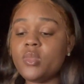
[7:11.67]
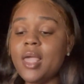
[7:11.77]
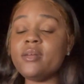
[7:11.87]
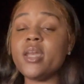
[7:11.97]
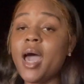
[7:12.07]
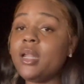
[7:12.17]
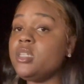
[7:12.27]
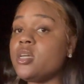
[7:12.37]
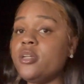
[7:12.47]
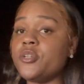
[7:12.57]

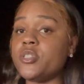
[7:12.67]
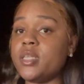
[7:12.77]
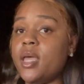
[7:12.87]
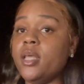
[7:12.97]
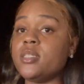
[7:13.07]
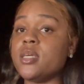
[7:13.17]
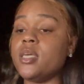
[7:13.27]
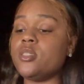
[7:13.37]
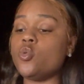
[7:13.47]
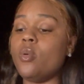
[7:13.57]
knowledge, understanding to
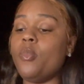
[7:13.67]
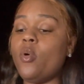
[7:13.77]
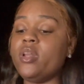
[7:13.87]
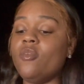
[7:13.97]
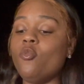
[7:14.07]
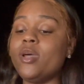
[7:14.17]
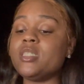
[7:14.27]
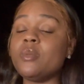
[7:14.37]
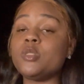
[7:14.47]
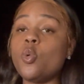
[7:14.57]
get to a point of
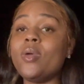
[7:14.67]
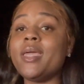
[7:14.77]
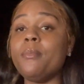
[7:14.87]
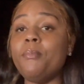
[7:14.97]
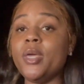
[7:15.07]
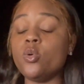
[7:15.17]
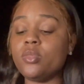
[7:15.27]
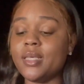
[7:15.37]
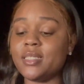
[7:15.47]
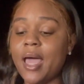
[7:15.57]
wisdom so we can build
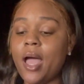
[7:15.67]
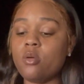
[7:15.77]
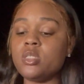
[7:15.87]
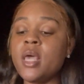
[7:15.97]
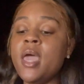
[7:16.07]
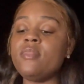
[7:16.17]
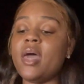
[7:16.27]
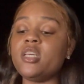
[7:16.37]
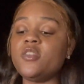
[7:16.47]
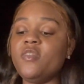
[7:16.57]
this house
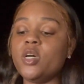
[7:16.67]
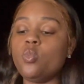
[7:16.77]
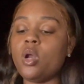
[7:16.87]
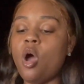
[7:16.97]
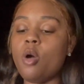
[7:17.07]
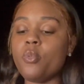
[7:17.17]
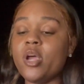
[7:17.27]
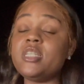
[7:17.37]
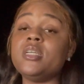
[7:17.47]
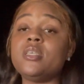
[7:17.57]
that is filled with all
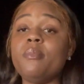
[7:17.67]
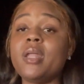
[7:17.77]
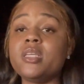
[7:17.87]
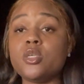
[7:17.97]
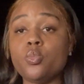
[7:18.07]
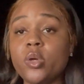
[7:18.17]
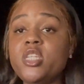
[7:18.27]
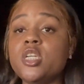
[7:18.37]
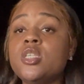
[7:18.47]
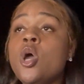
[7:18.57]
precious and pleasant
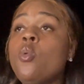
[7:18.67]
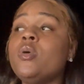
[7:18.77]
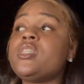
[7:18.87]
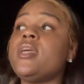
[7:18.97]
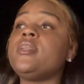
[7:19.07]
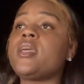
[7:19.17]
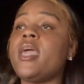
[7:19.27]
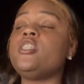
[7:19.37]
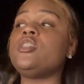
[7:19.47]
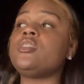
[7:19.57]
riches, which
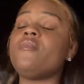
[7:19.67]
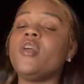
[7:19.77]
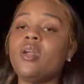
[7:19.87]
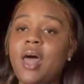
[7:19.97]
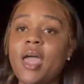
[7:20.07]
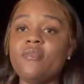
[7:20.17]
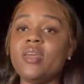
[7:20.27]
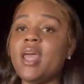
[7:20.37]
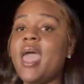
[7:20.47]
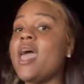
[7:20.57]
indications of your life
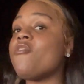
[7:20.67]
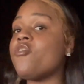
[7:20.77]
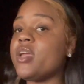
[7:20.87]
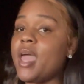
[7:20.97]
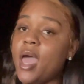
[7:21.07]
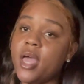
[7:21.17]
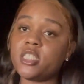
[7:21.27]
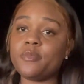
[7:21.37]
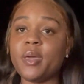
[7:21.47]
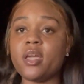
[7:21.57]
in every
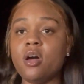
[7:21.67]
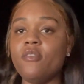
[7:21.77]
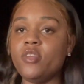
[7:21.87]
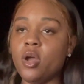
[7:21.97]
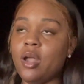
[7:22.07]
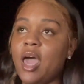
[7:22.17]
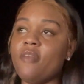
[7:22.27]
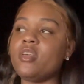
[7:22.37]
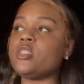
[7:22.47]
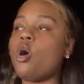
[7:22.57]
aspect of your life.
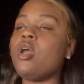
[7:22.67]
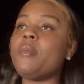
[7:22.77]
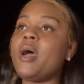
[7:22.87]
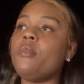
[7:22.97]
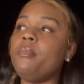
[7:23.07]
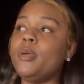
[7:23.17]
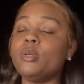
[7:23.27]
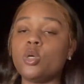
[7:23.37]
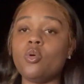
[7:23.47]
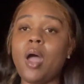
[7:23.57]
It's all about
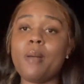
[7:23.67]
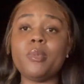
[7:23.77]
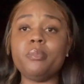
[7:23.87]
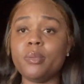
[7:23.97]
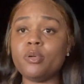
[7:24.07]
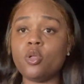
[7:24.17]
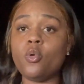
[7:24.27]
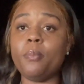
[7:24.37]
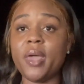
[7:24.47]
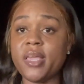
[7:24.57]
biblical. I'm a biblical
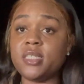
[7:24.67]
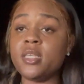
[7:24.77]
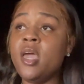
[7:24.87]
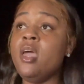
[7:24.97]
based